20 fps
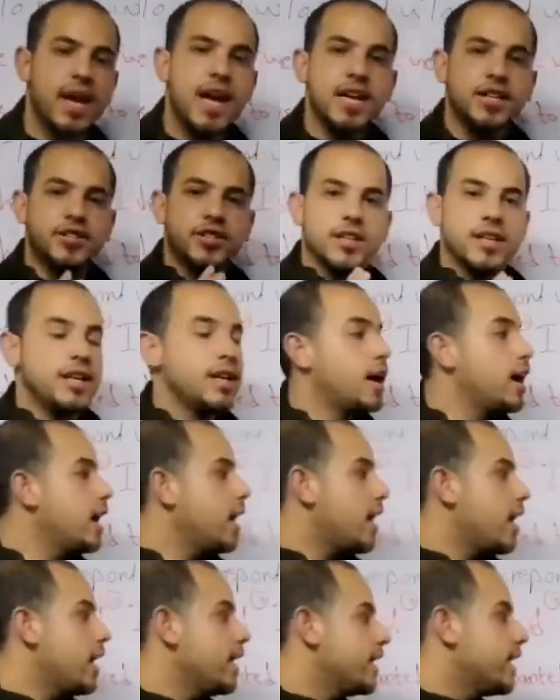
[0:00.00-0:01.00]
Actually,
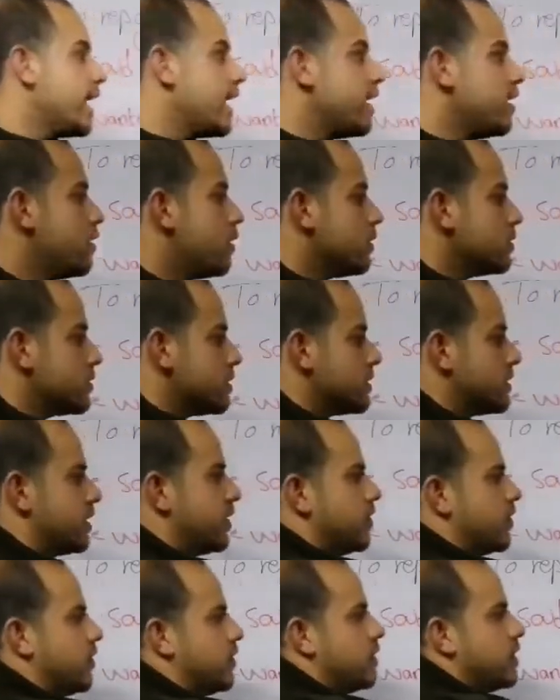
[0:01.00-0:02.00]
I can notice
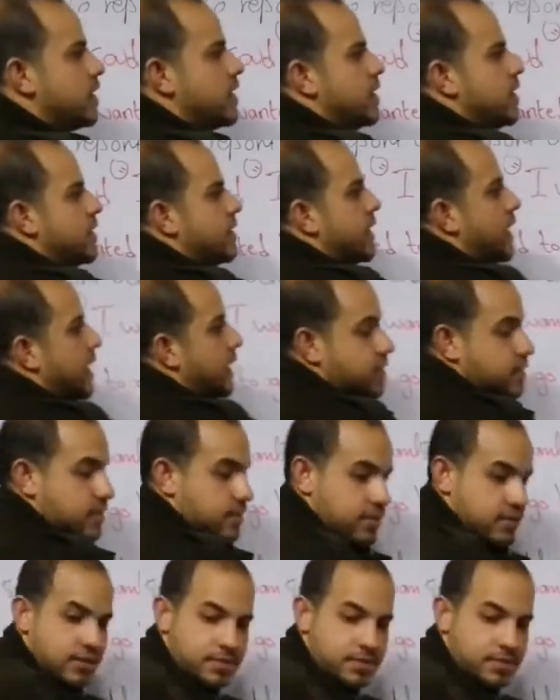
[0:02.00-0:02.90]
here that